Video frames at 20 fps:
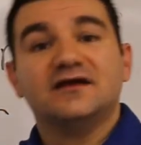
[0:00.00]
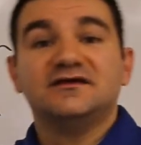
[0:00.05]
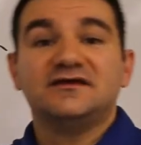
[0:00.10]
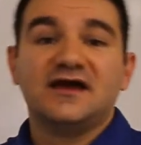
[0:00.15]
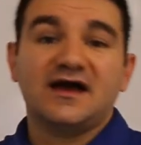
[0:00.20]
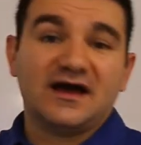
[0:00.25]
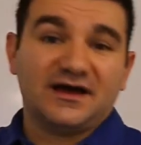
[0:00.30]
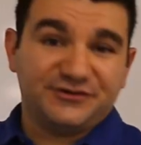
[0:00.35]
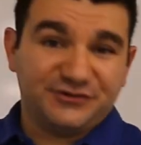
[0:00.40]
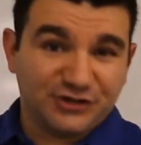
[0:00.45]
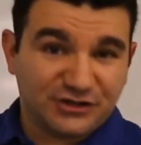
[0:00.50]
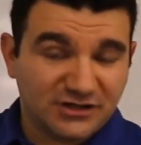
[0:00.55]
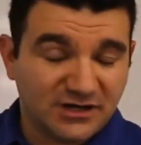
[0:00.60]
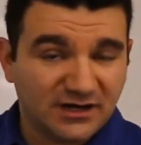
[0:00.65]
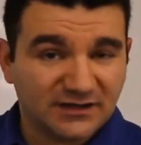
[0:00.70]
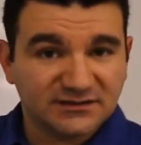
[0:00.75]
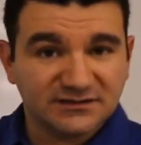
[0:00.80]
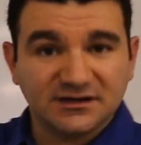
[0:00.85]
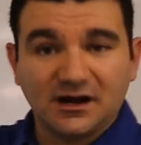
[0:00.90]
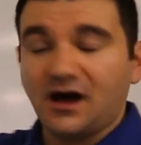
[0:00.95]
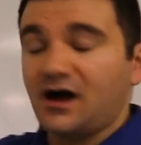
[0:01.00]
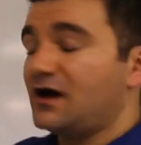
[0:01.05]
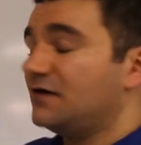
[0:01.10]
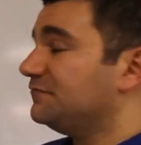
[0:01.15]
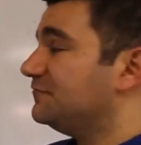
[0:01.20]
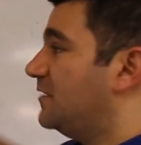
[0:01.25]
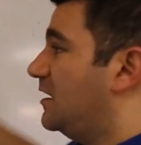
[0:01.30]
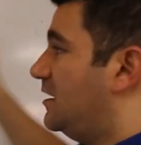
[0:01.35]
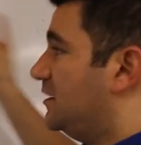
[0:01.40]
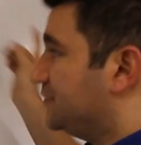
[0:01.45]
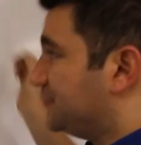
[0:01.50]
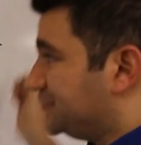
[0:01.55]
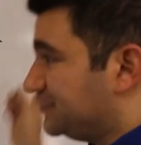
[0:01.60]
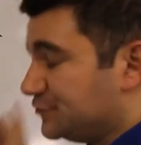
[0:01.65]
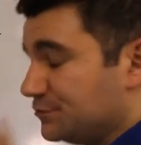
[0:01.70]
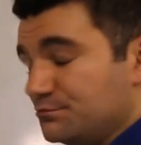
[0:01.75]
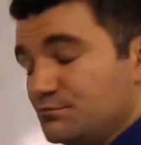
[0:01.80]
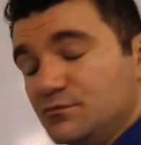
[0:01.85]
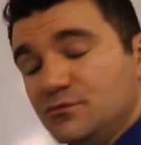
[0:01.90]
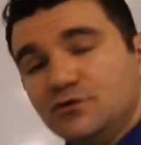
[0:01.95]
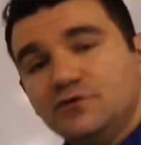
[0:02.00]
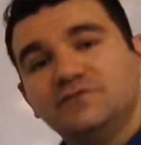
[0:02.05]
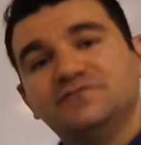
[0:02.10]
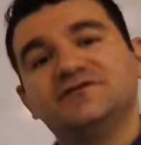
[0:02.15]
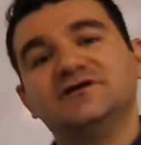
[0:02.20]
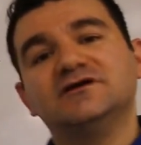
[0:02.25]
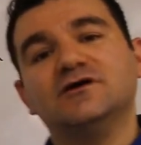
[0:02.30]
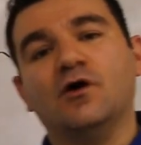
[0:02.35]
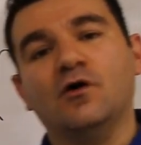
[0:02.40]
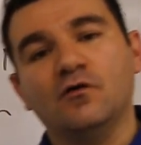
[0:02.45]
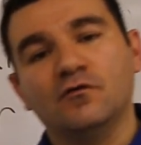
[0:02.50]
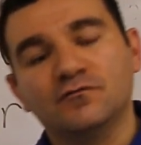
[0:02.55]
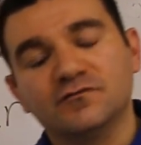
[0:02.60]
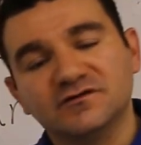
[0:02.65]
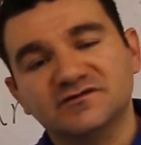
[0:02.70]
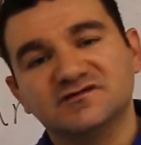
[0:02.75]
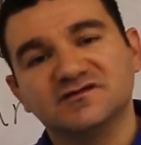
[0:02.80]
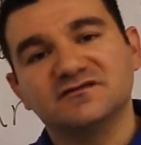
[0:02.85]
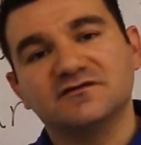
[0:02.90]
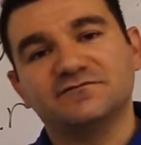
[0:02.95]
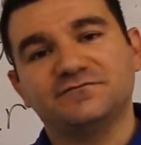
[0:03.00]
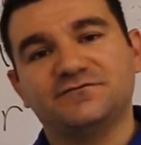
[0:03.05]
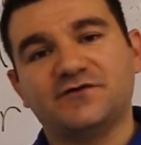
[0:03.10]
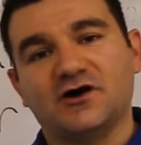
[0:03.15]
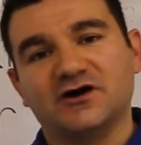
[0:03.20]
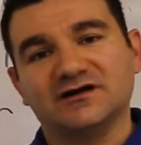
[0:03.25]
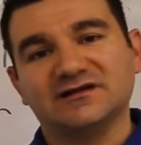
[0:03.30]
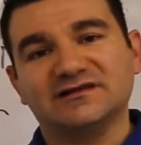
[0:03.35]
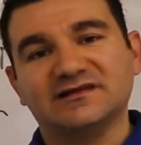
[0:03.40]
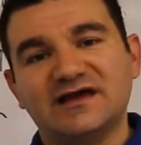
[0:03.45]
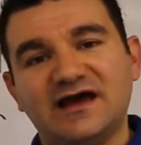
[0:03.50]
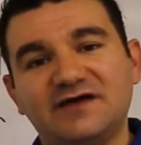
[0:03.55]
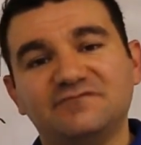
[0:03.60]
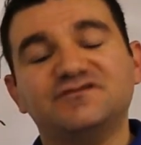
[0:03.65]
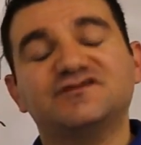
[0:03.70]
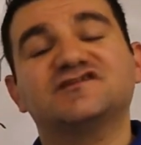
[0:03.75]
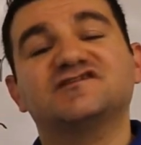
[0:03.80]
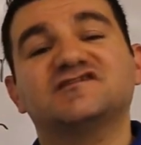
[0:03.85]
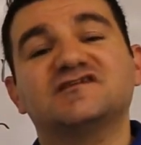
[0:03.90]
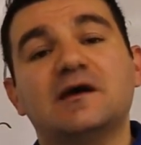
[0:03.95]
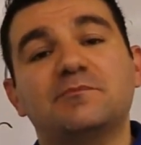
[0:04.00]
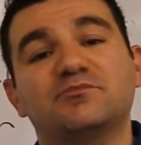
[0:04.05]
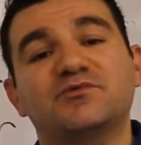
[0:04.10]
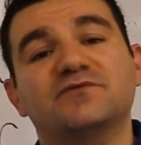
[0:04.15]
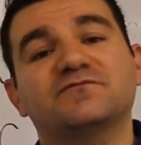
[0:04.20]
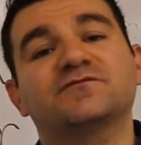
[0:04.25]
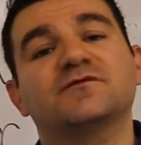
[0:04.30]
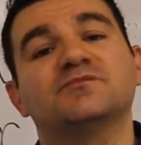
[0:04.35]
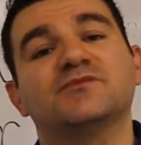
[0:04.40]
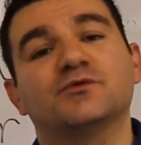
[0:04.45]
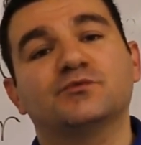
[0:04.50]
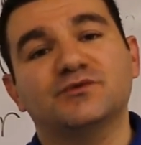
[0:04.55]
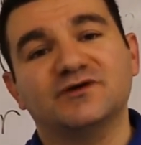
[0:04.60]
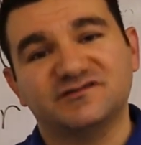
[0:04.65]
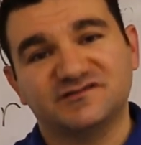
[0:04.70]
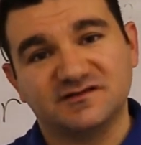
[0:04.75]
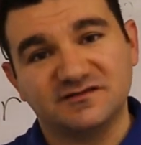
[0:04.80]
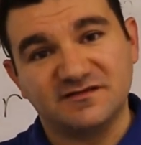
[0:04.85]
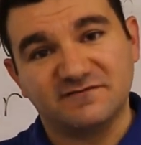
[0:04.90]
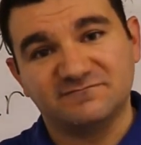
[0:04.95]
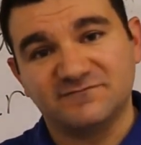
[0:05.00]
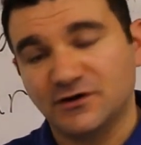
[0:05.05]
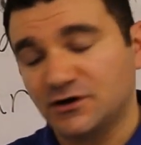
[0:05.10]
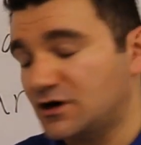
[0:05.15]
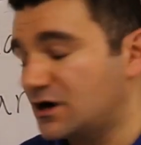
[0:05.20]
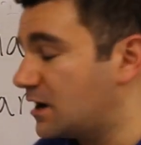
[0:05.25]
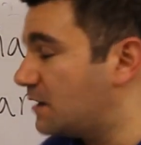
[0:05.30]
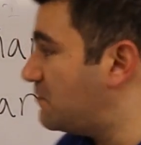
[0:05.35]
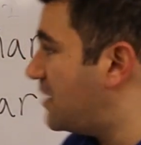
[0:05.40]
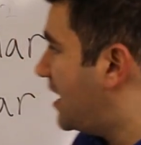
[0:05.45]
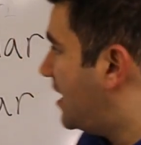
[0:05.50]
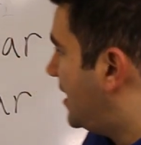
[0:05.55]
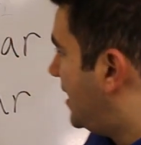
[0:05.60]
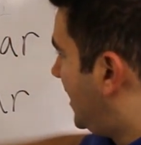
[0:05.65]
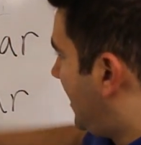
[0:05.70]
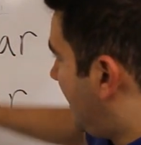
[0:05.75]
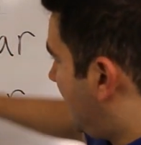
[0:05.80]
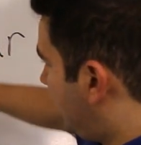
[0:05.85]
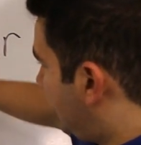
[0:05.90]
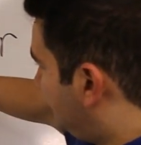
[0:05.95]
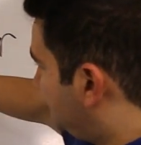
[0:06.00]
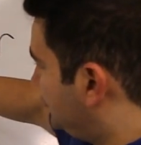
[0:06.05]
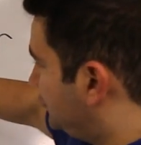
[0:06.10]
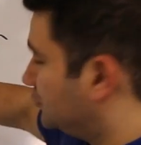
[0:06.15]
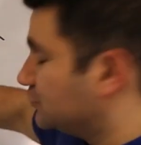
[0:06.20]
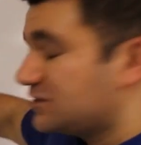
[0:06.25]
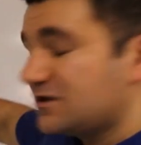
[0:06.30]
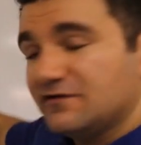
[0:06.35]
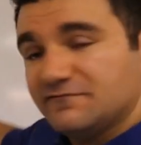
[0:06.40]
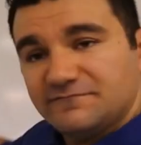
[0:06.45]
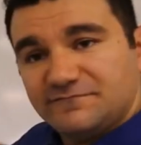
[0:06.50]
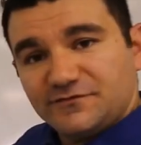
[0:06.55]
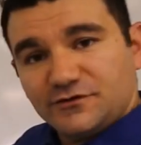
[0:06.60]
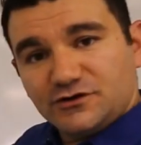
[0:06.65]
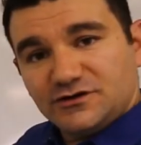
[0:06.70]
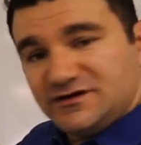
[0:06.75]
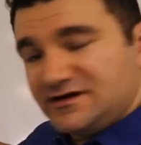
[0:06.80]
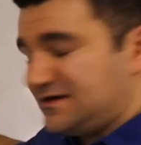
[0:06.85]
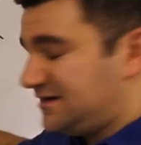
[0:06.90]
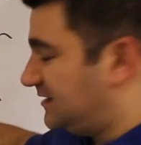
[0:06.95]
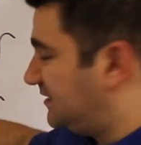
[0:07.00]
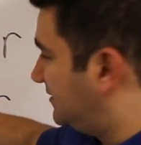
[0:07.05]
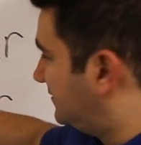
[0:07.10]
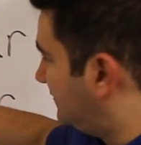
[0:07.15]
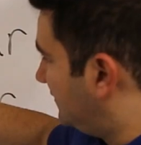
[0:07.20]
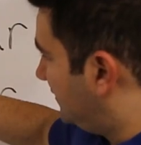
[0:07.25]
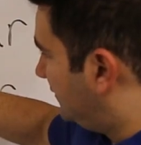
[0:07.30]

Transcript: Yeah, you cut it off, you moved it over to the far left, separate from the rest of the verb, and you converted it